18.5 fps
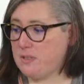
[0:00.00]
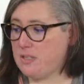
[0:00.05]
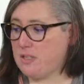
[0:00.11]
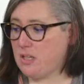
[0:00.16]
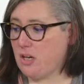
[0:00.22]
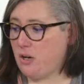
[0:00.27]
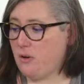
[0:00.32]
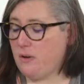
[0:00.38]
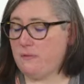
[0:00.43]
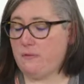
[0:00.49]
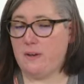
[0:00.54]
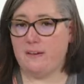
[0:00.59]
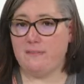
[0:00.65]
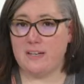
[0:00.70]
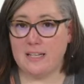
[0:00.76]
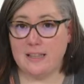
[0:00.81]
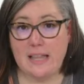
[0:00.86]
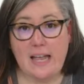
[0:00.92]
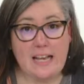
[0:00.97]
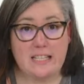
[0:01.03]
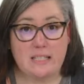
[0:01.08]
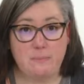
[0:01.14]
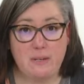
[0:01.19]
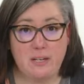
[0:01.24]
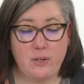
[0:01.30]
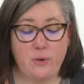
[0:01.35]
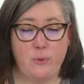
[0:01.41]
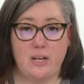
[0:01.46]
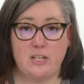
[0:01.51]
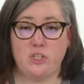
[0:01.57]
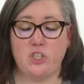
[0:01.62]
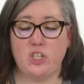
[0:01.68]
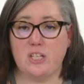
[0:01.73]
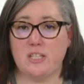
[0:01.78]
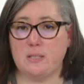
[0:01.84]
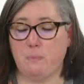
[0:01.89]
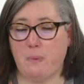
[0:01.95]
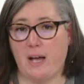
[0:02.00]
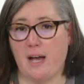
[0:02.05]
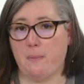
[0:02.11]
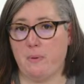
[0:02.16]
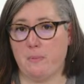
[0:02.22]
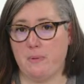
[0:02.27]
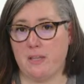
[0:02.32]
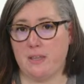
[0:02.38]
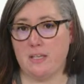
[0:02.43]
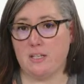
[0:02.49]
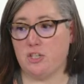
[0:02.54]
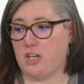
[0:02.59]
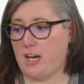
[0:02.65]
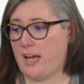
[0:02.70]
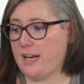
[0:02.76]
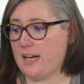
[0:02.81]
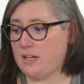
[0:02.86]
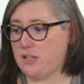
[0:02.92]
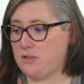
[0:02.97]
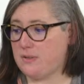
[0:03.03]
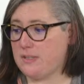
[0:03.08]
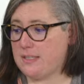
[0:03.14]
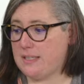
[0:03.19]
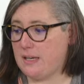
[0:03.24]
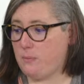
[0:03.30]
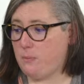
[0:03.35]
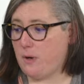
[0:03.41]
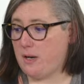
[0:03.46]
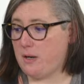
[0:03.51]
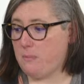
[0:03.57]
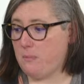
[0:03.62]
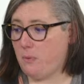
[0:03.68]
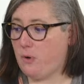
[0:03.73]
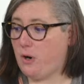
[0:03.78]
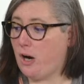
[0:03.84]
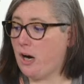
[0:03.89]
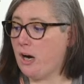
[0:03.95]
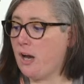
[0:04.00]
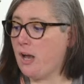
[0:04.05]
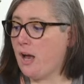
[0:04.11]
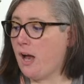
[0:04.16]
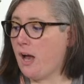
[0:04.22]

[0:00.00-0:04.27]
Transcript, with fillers: So if you have any last minute questions, pop them in the chat. I do see one more.